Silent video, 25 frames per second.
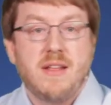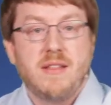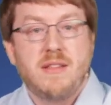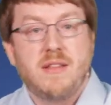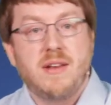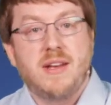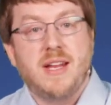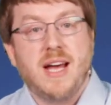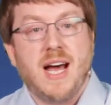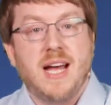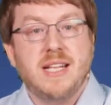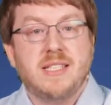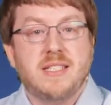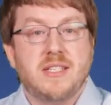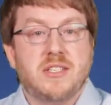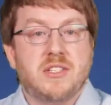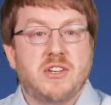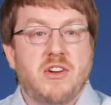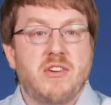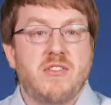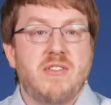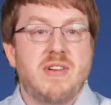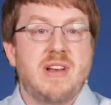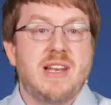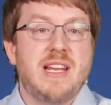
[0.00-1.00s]
The DARTS is
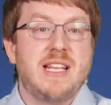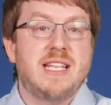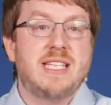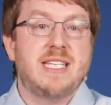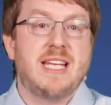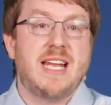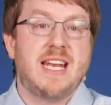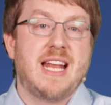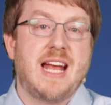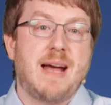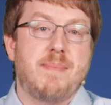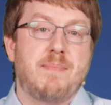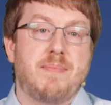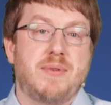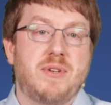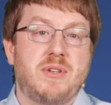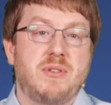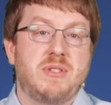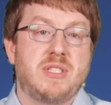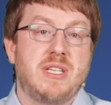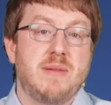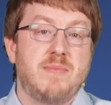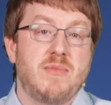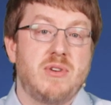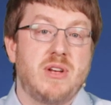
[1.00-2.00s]
currently set up to
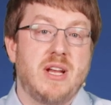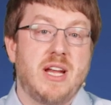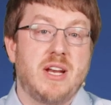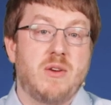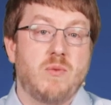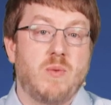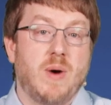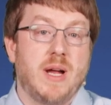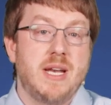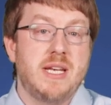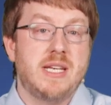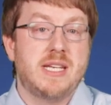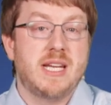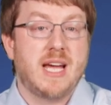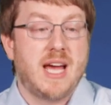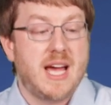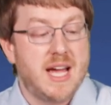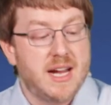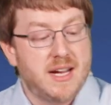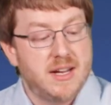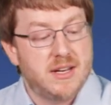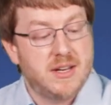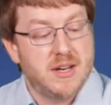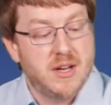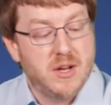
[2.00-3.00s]
simulate one
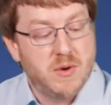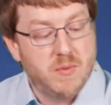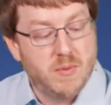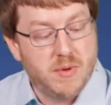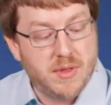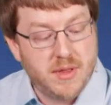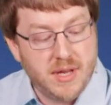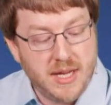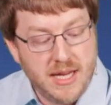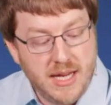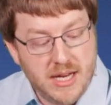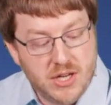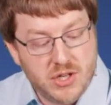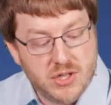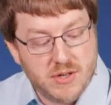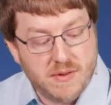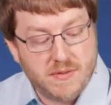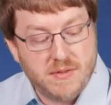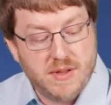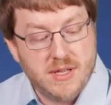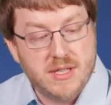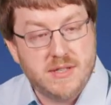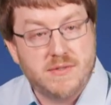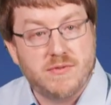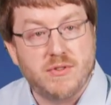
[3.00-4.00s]
target with each
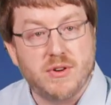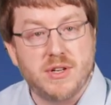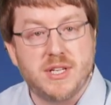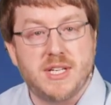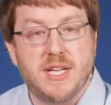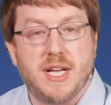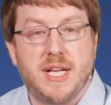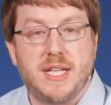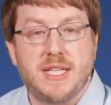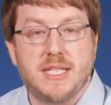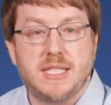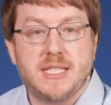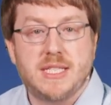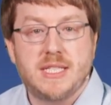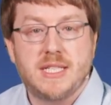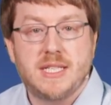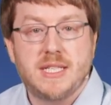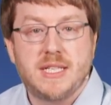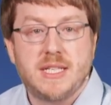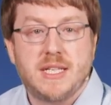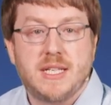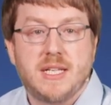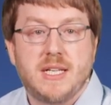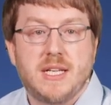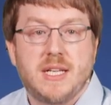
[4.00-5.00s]
of these front ends
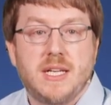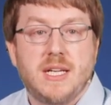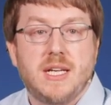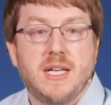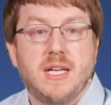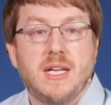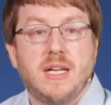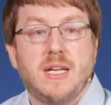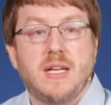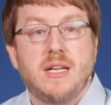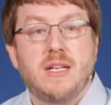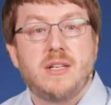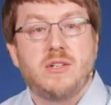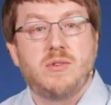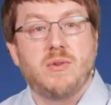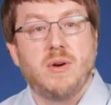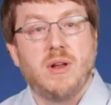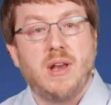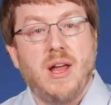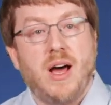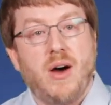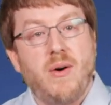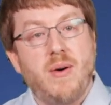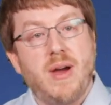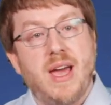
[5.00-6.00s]
to
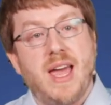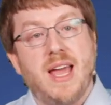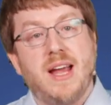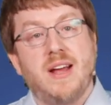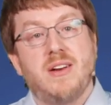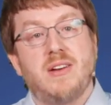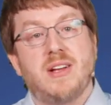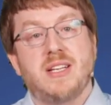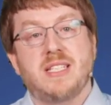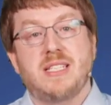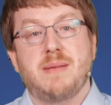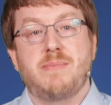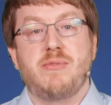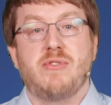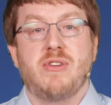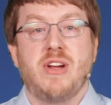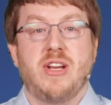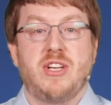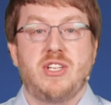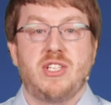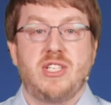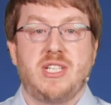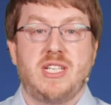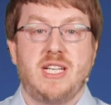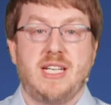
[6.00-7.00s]
allow angular
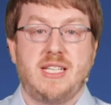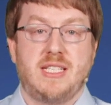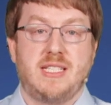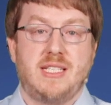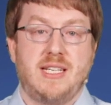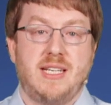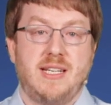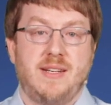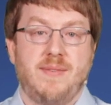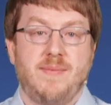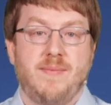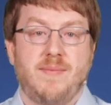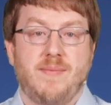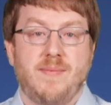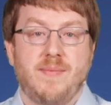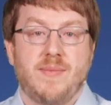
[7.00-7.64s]
separation testing.